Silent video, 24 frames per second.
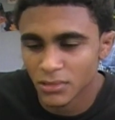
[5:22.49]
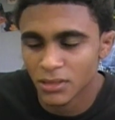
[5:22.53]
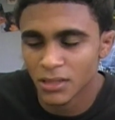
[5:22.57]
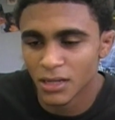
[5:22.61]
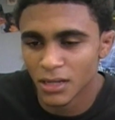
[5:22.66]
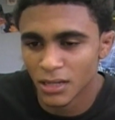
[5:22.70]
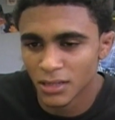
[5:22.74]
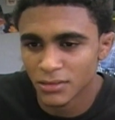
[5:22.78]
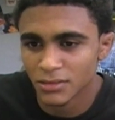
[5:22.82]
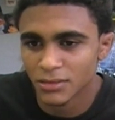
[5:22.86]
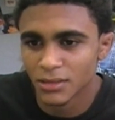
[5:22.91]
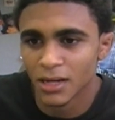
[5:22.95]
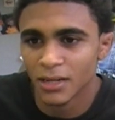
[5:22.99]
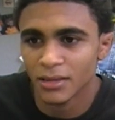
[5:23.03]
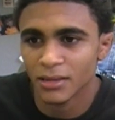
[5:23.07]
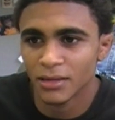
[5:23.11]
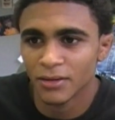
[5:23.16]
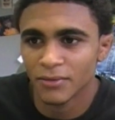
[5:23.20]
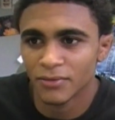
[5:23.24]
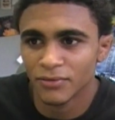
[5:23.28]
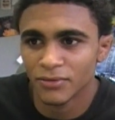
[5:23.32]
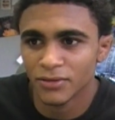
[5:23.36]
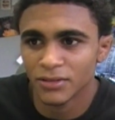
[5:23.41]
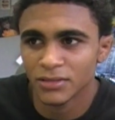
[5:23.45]
Yes, I did
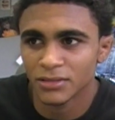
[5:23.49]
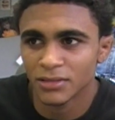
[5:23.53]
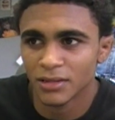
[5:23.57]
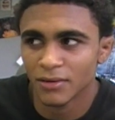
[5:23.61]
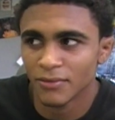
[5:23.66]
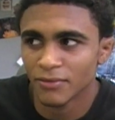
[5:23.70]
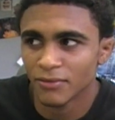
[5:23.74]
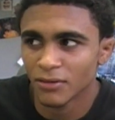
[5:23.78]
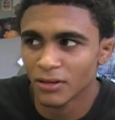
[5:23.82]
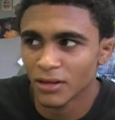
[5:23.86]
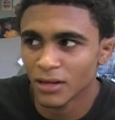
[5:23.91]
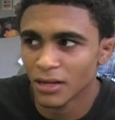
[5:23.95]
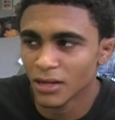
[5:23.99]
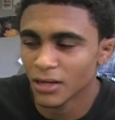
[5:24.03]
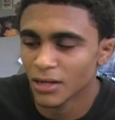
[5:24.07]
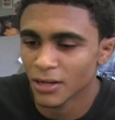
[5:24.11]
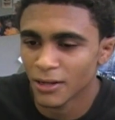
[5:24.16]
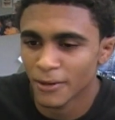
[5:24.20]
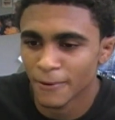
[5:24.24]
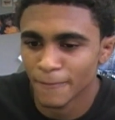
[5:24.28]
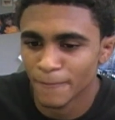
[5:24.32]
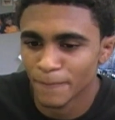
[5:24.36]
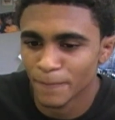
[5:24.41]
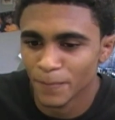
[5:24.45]
oh. freestyle for like
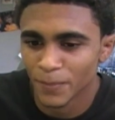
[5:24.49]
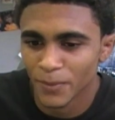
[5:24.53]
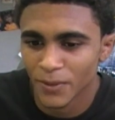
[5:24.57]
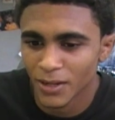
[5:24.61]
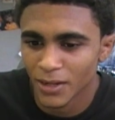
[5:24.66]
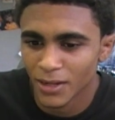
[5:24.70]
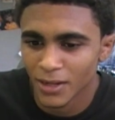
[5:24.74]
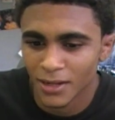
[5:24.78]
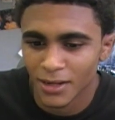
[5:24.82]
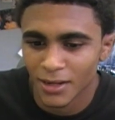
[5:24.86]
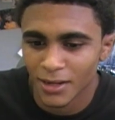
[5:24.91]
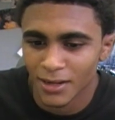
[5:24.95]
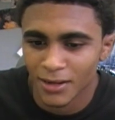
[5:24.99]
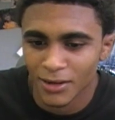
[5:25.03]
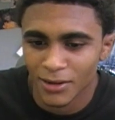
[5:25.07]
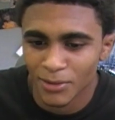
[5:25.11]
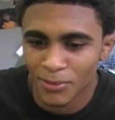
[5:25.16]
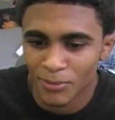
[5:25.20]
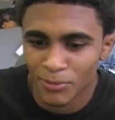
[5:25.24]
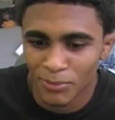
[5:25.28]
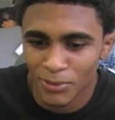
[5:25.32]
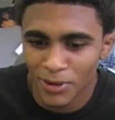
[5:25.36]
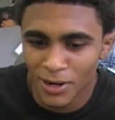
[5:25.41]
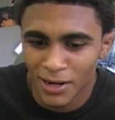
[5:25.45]

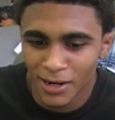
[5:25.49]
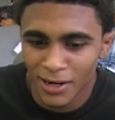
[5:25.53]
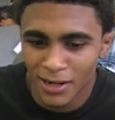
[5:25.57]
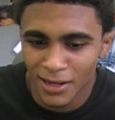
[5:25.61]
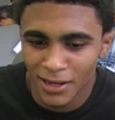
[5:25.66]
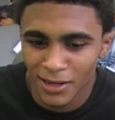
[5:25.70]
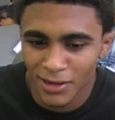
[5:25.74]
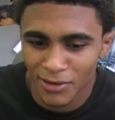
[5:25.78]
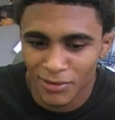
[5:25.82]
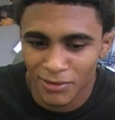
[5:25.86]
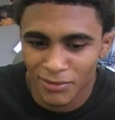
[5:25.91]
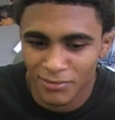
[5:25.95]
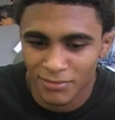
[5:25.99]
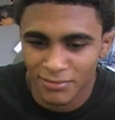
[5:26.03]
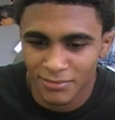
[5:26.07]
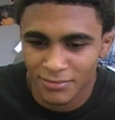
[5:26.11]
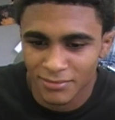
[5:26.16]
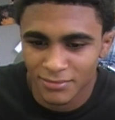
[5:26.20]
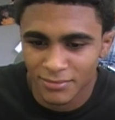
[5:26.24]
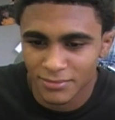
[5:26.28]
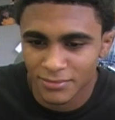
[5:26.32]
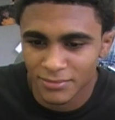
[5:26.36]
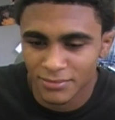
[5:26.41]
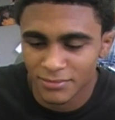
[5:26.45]
probably like
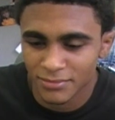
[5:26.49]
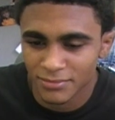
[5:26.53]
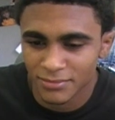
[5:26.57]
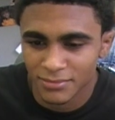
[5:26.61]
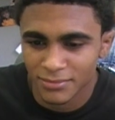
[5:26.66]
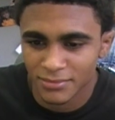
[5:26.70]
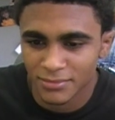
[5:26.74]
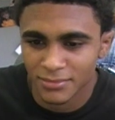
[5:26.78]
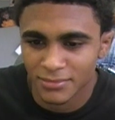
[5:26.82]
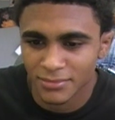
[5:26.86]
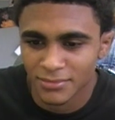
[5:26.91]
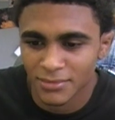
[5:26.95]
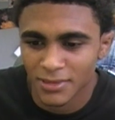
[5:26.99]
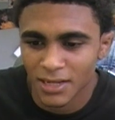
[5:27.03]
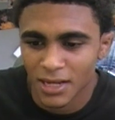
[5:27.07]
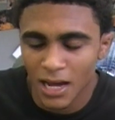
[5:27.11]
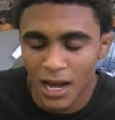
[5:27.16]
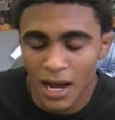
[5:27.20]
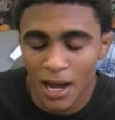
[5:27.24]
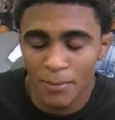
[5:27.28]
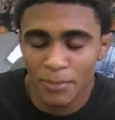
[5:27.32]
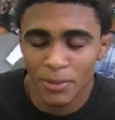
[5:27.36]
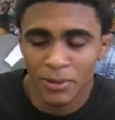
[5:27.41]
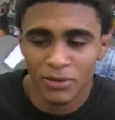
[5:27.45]

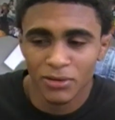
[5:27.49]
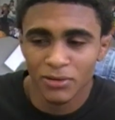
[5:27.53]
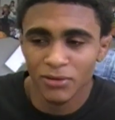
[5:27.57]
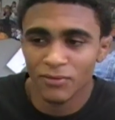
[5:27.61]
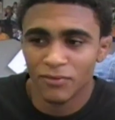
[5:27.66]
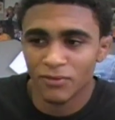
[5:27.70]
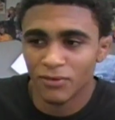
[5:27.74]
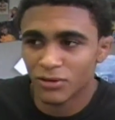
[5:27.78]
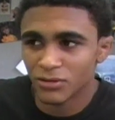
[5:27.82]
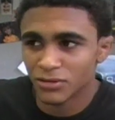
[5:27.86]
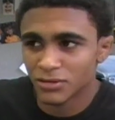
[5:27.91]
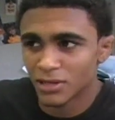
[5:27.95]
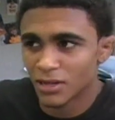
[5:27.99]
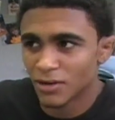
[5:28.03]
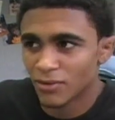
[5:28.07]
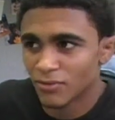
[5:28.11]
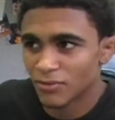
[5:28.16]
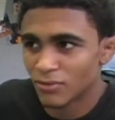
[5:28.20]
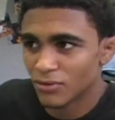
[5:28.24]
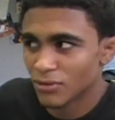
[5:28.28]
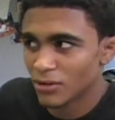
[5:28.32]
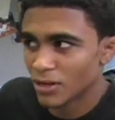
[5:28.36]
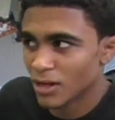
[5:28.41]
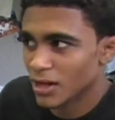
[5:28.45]
I've been doing folk style
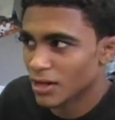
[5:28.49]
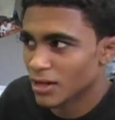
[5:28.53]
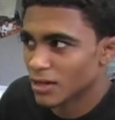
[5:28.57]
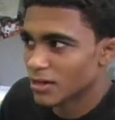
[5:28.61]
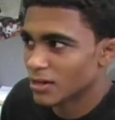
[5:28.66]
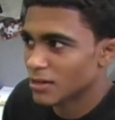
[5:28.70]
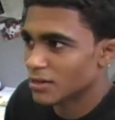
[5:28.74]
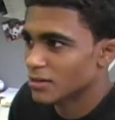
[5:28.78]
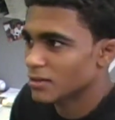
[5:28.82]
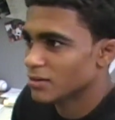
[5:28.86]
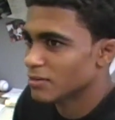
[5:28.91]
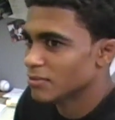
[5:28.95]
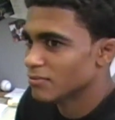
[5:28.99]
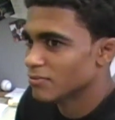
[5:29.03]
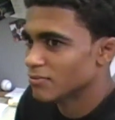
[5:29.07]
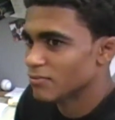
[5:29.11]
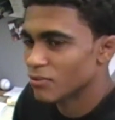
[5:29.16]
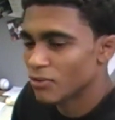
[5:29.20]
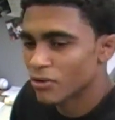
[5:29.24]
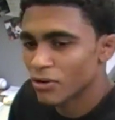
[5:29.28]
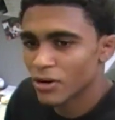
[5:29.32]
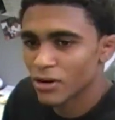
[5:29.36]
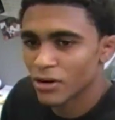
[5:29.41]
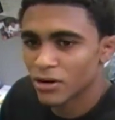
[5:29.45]
for like
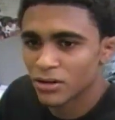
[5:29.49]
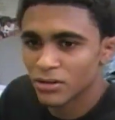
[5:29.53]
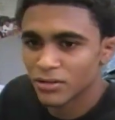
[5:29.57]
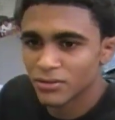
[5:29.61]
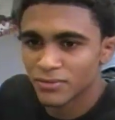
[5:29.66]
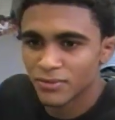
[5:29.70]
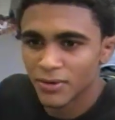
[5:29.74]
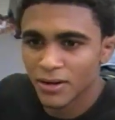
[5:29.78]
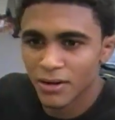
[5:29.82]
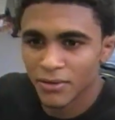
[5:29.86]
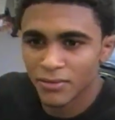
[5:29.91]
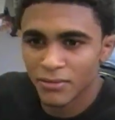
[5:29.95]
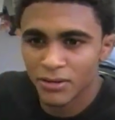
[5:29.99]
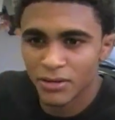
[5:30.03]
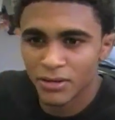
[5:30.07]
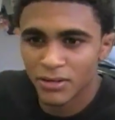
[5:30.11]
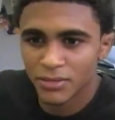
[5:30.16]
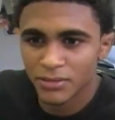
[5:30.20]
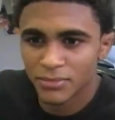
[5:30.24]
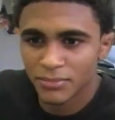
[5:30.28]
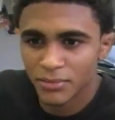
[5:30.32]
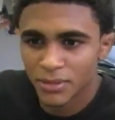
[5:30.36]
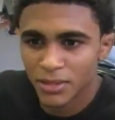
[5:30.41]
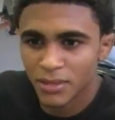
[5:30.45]
four years, five
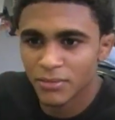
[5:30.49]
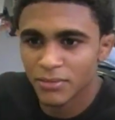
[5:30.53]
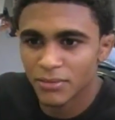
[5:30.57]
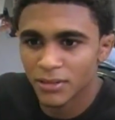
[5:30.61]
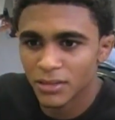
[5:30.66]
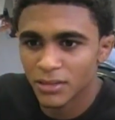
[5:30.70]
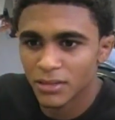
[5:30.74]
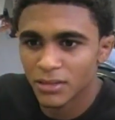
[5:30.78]
years maybe.